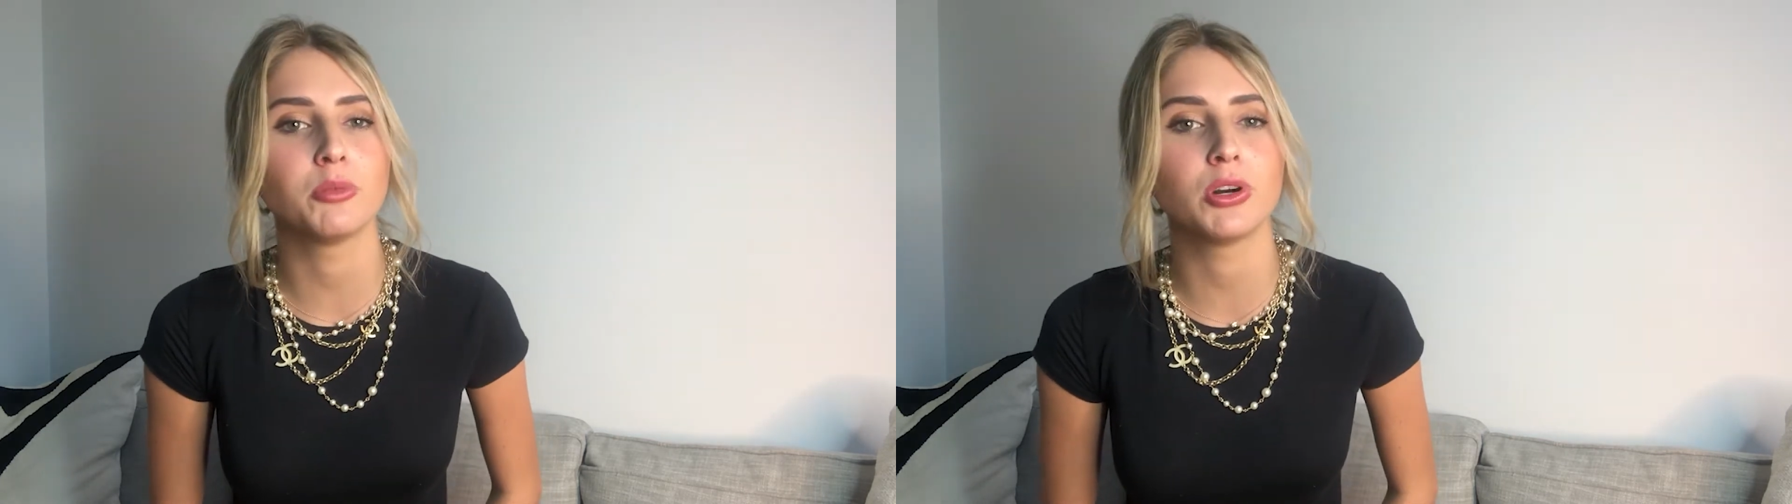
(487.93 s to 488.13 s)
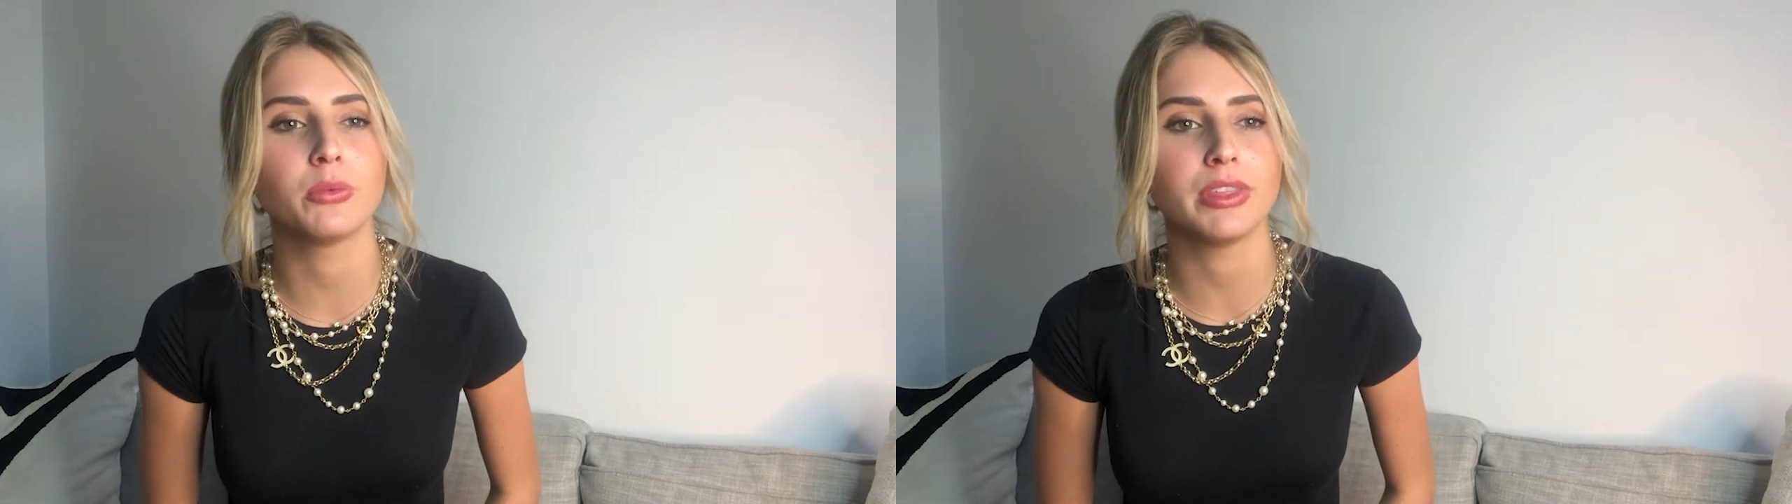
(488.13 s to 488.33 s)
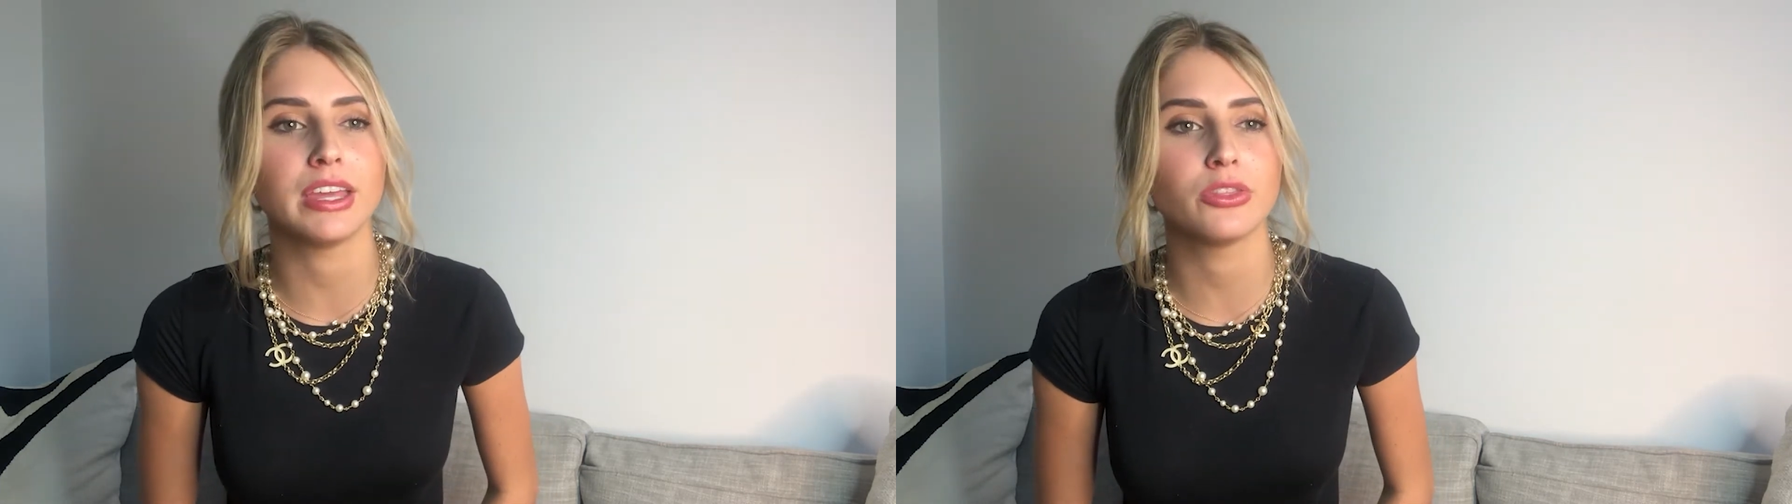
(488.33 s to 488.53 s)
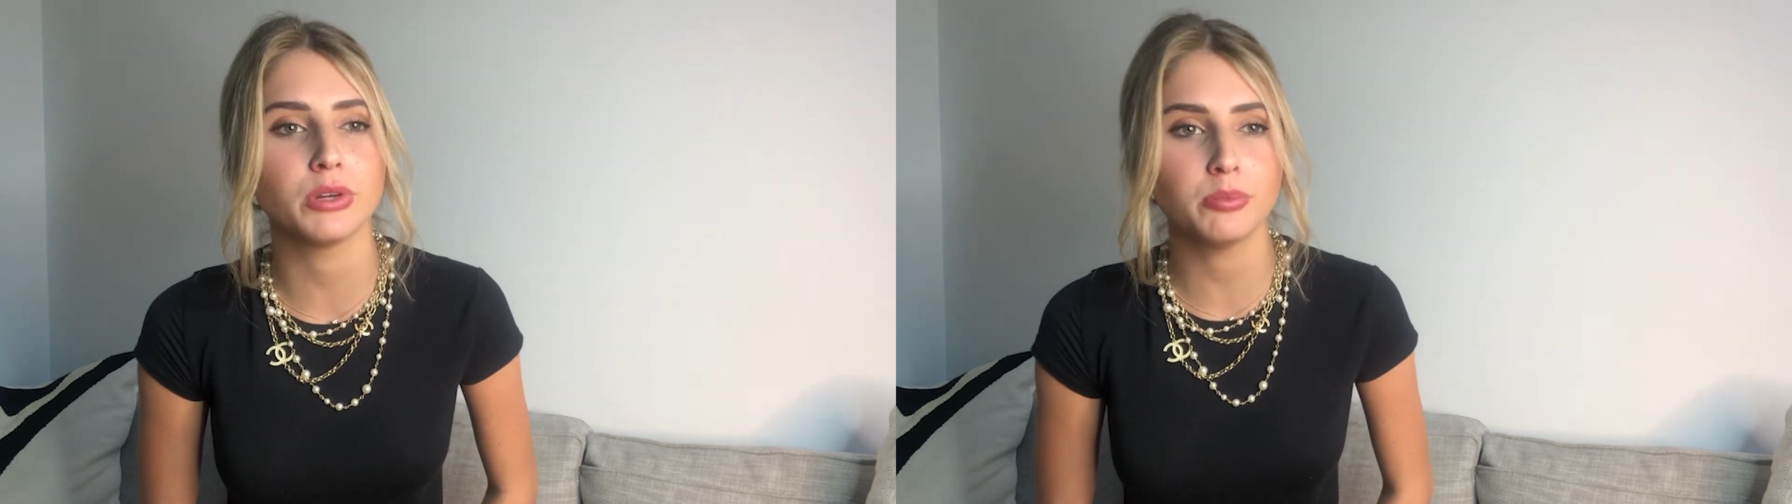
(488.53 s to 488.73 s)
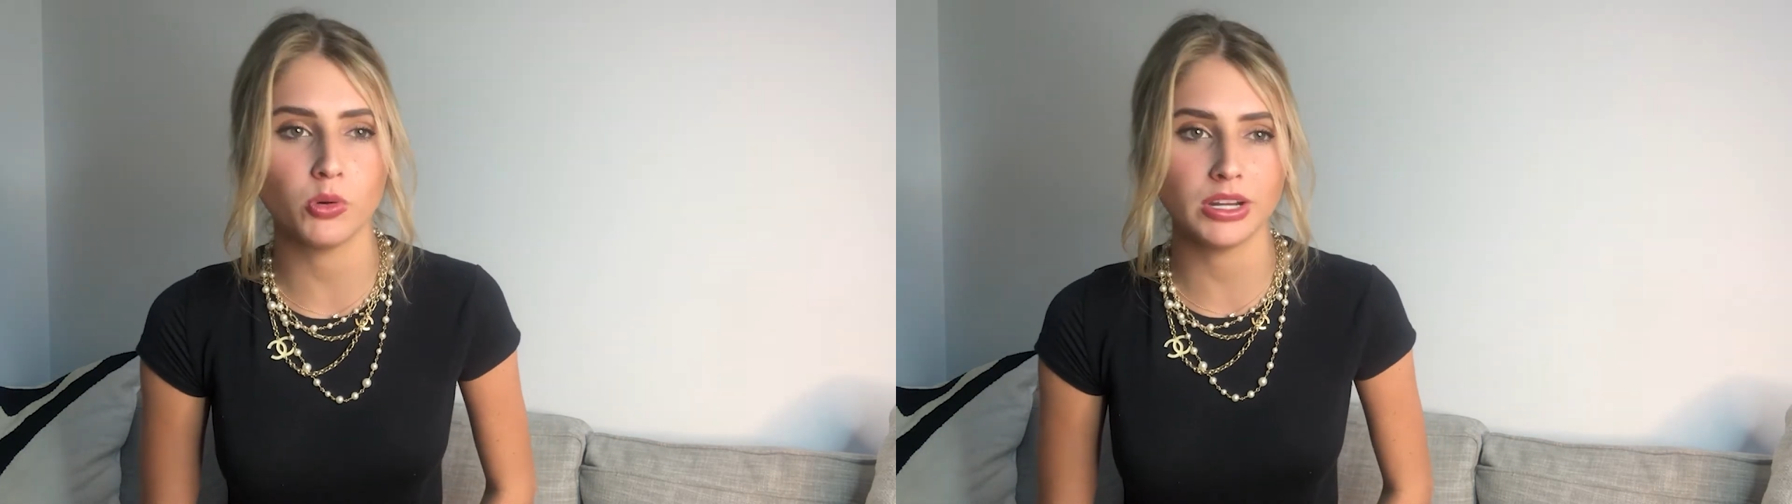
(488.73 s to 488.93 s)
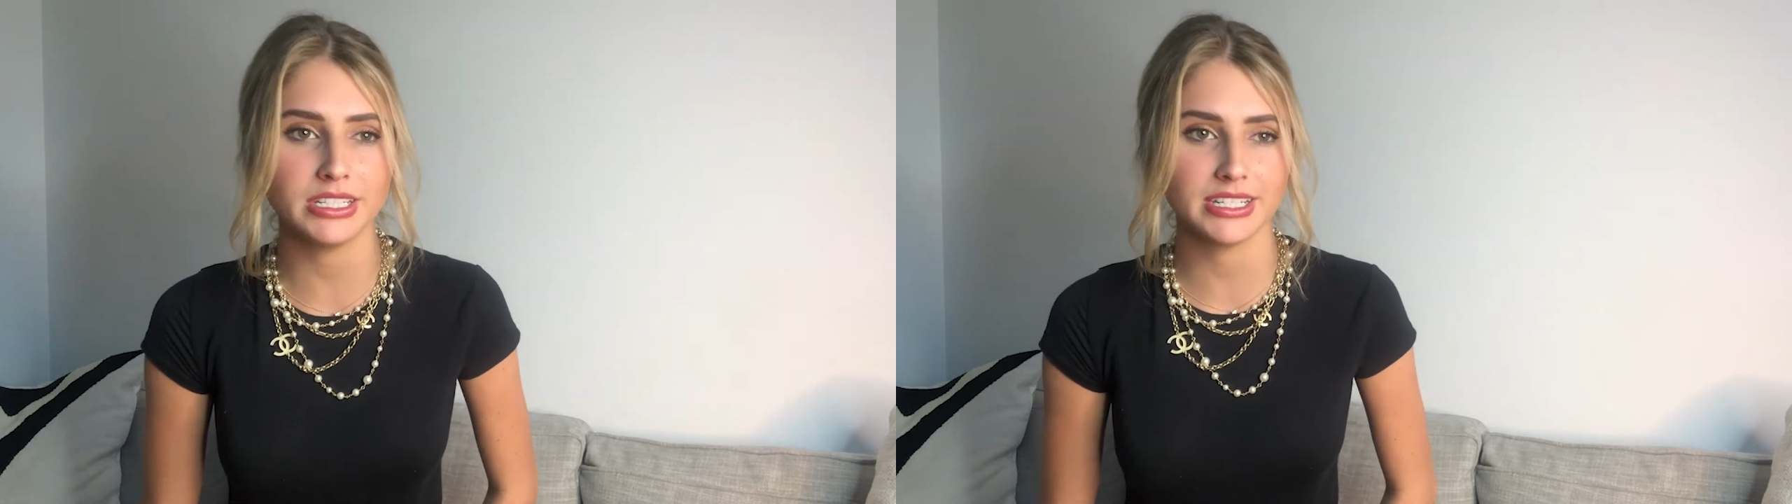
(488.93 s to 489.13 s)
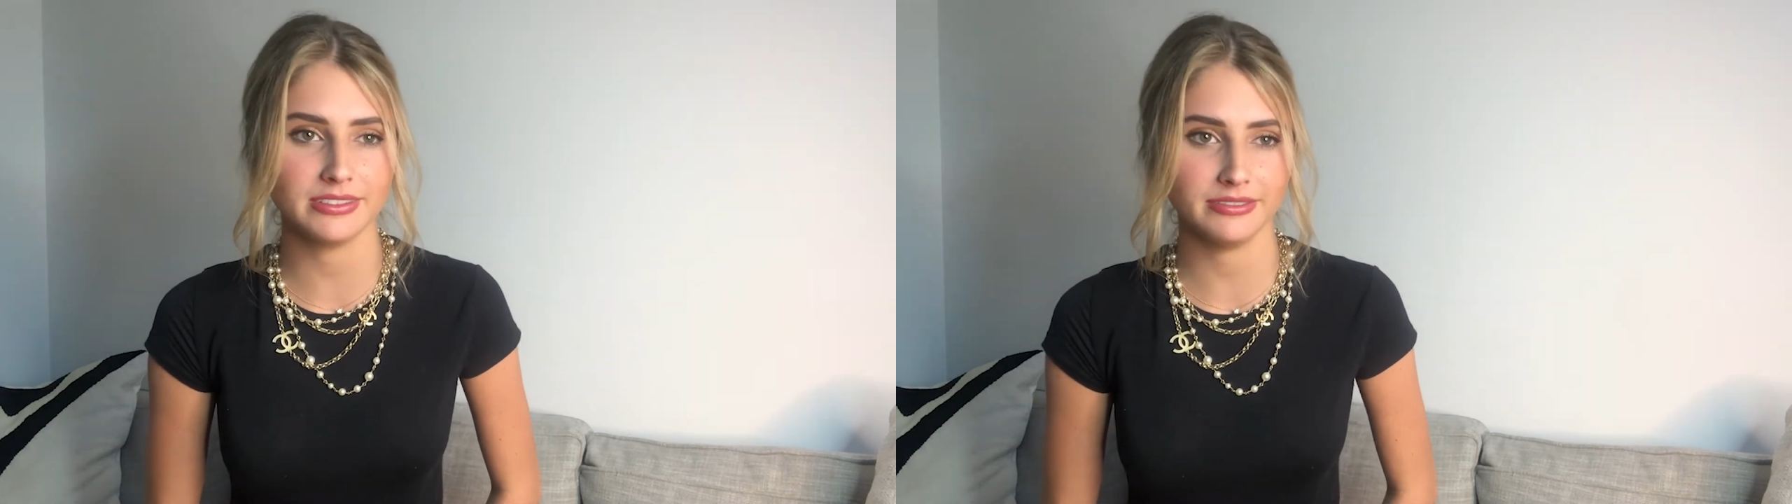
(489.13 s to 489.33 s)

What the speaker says: board with a 3-point